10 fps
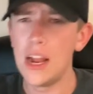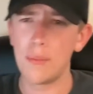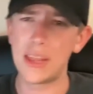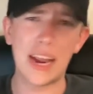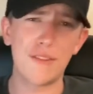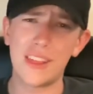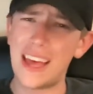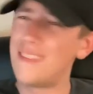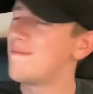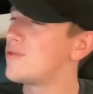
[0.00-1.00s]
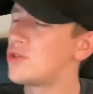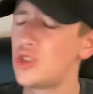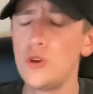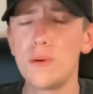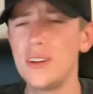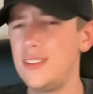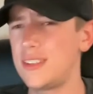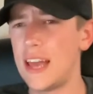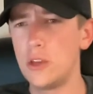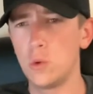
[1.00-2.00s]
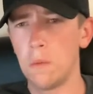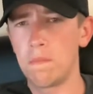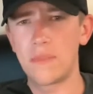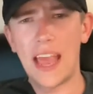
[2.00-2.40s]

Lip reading: but then after that, super easy schedule.